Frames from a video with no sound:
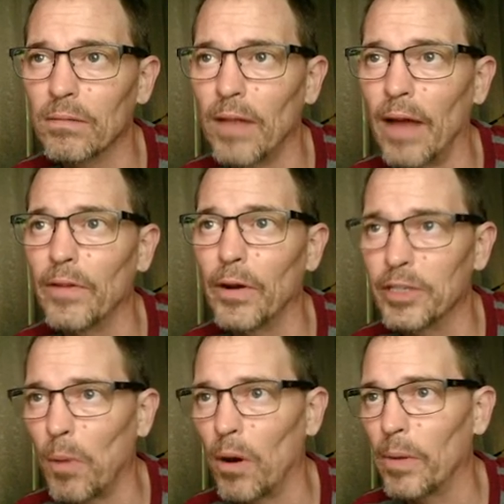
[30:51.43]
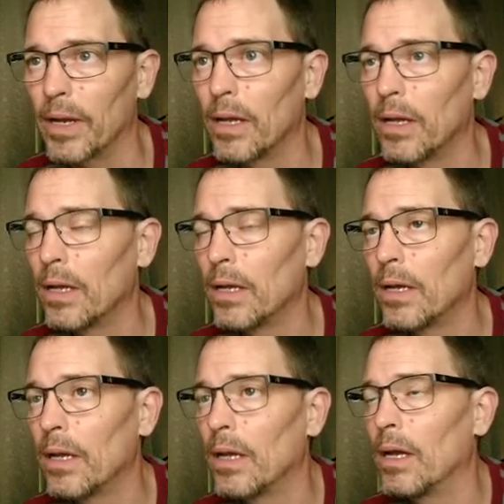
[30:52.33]
not very smart one.
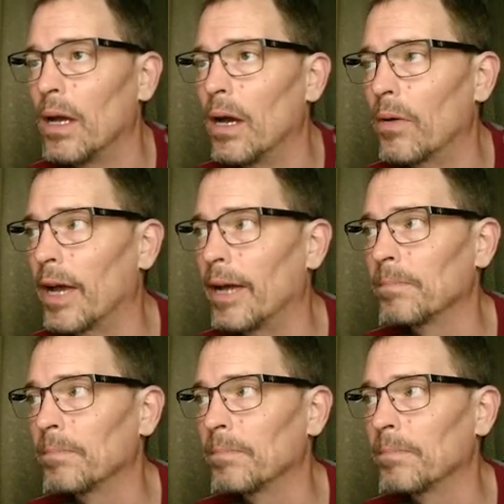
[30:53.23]
Okay.